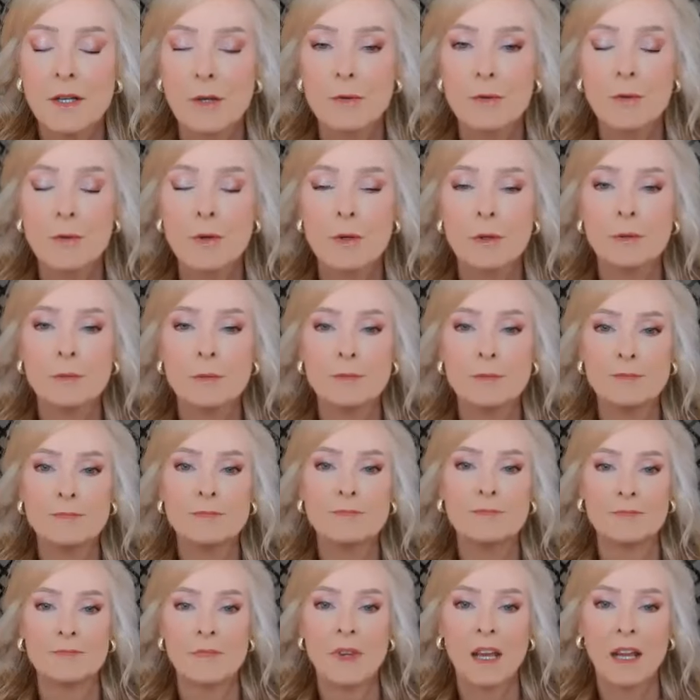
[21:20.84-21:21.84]
so true.
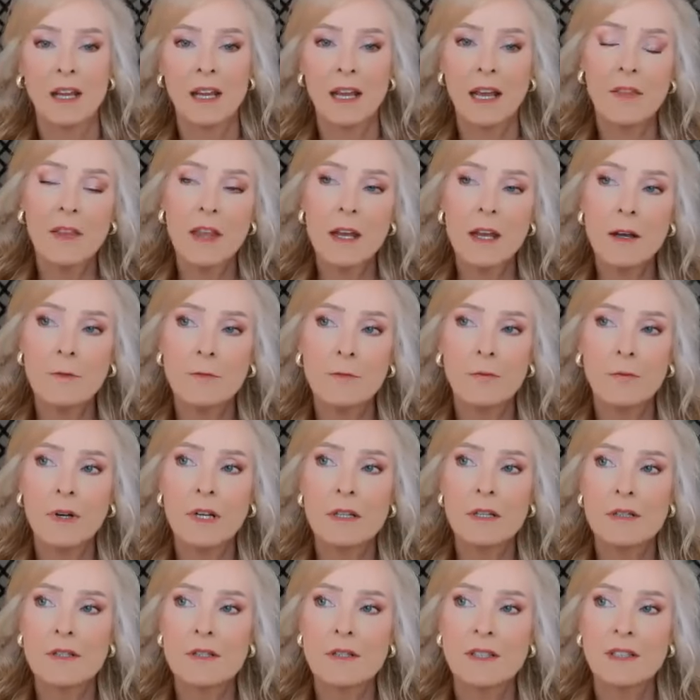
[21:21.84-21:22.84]
Yeah. I and was wondering,
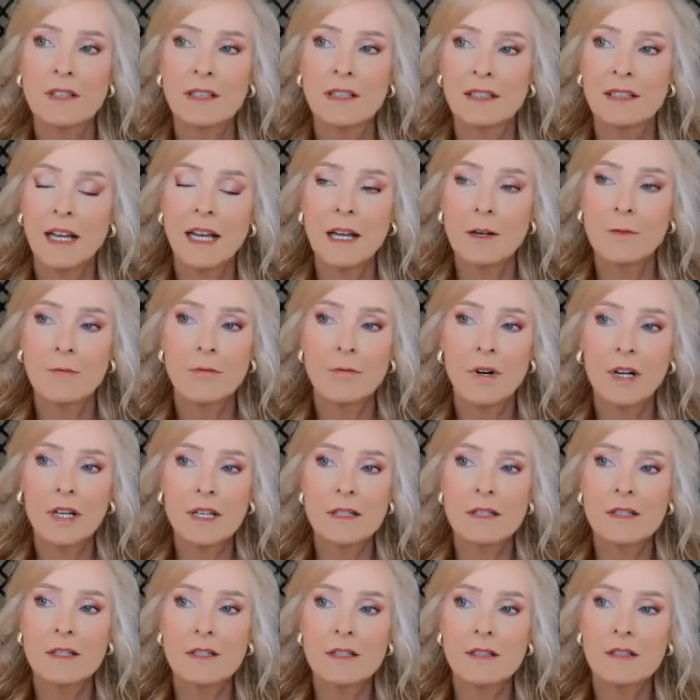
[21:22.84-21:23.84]
friends, oh, oh go, ahead,
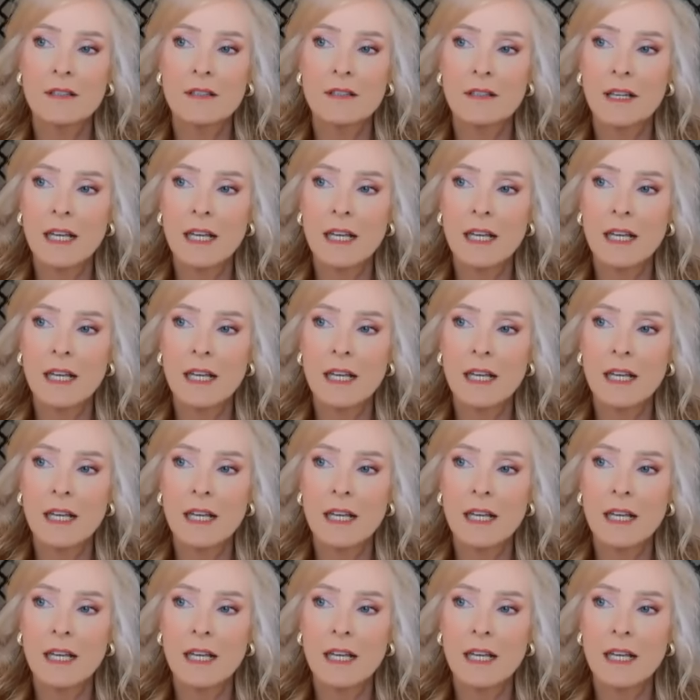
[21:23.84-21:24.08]
friends, go ahead.